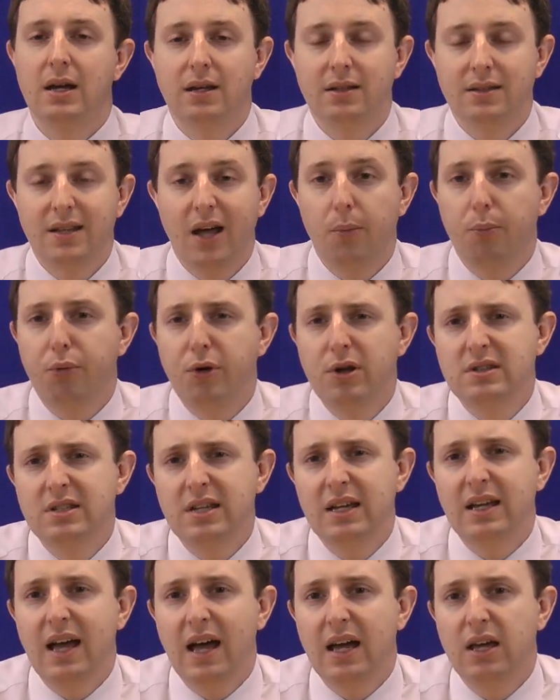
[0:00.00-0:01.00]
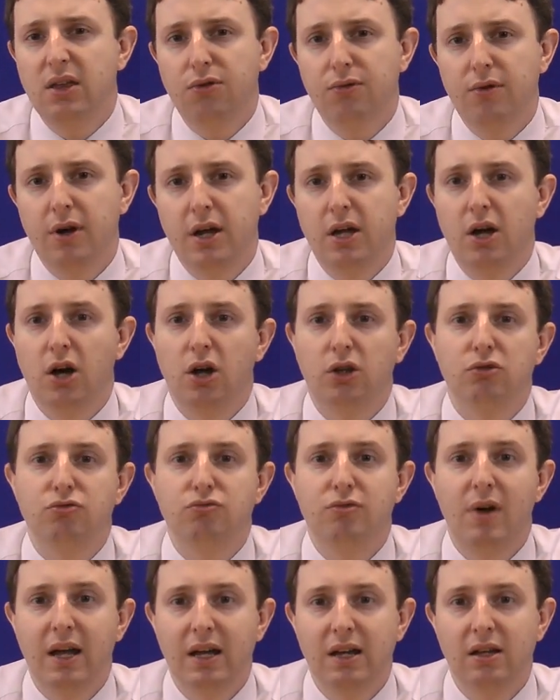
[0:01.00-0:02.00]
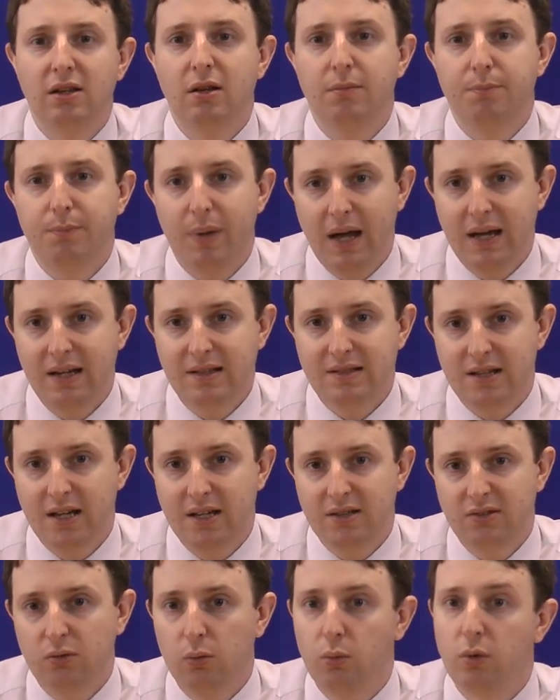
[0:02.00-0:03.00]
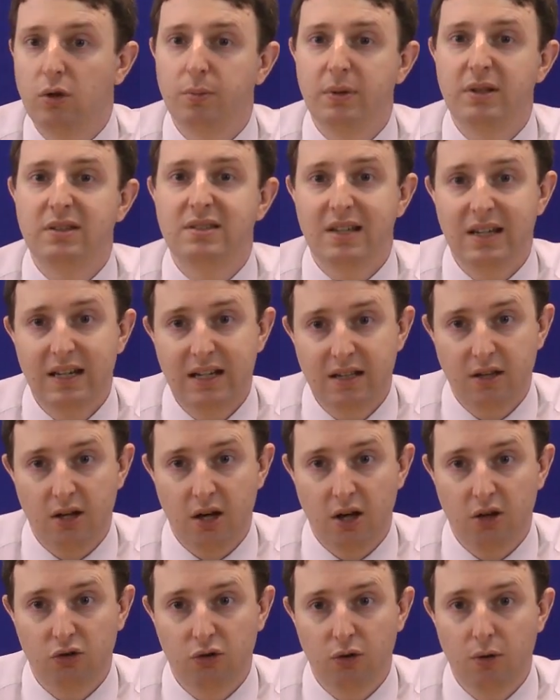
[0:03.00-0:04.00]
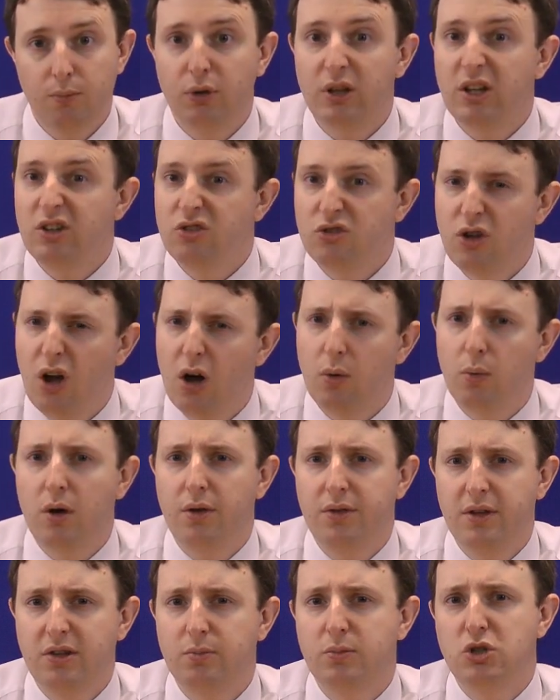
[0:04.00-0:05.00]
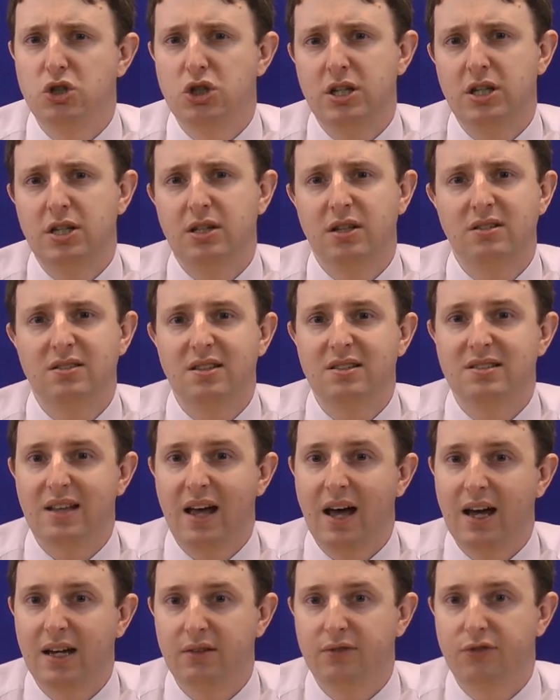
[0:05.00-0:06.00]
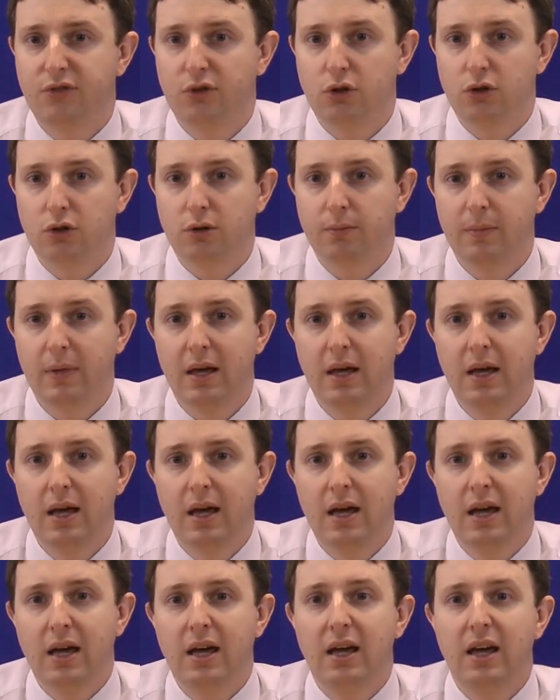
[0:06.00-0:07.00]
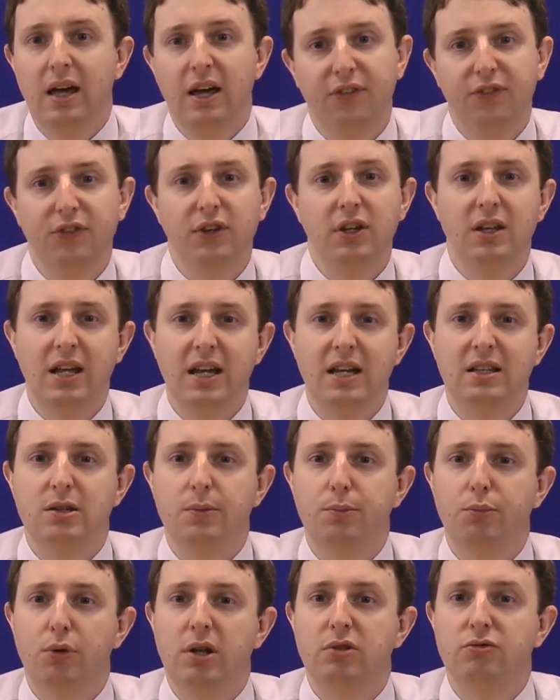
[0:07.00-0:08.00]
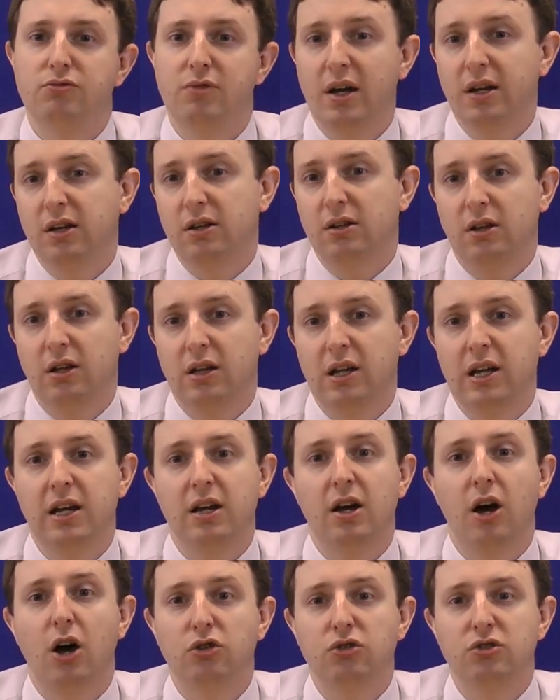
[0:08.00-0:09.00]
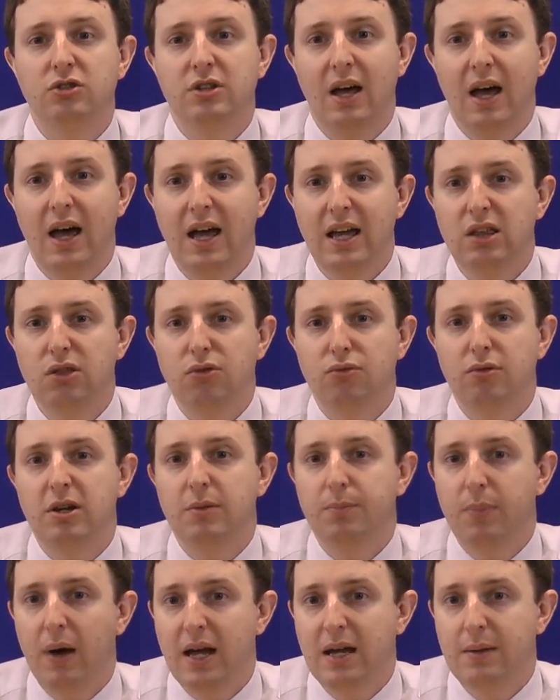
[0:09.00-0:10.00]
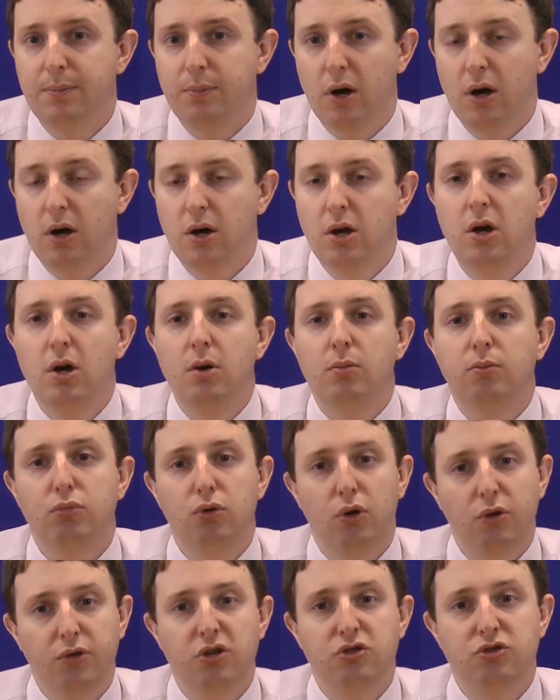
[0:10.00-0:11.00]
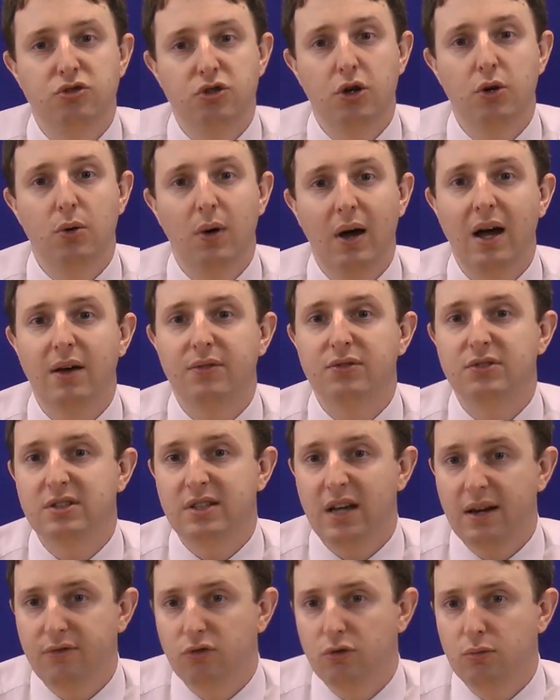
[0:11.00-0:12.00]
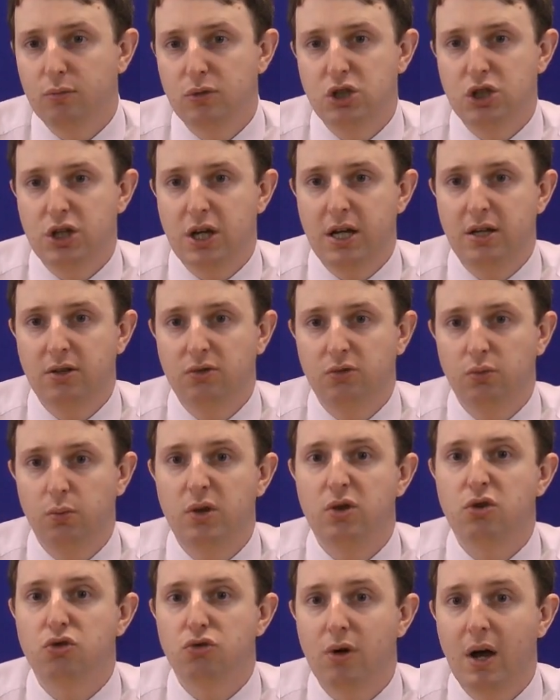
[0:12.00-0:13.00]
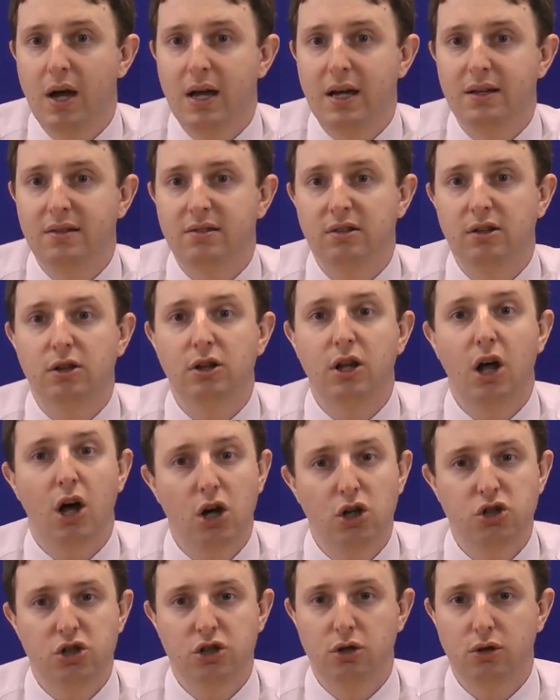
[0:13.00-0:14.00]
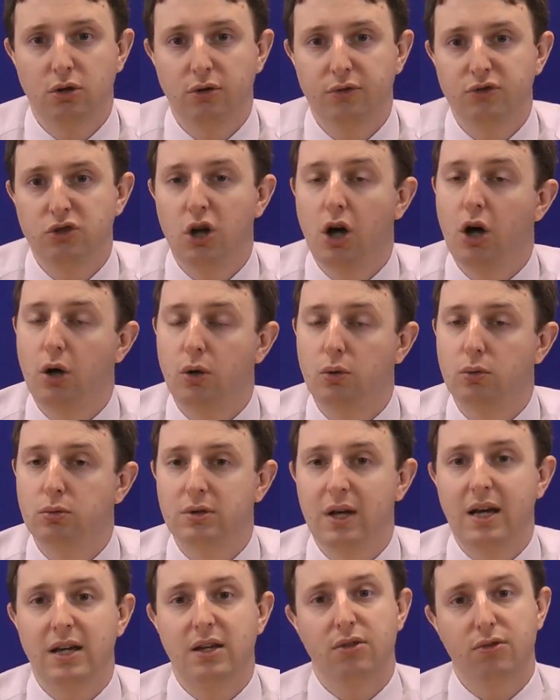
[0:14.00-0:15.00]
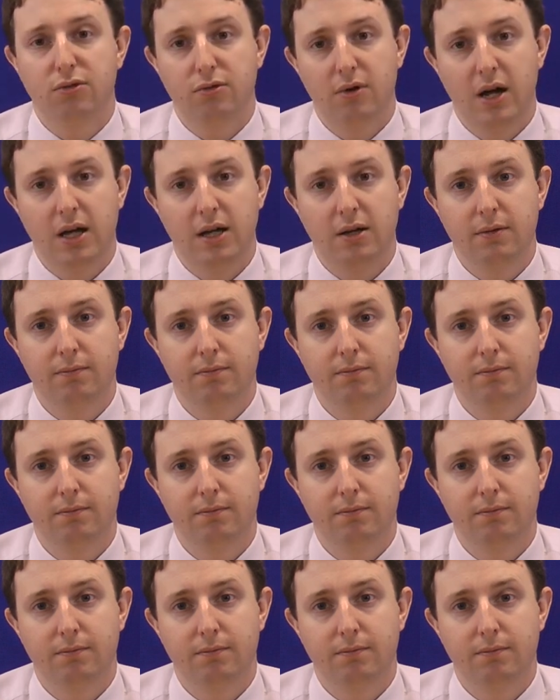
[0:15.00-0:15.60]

Now, printing A3 on a regular basis will be tedious, but it's not what this machine is designed for. If you need to print regularly onto A3 paper, Brother do have several machines with trays large enough to hold A3.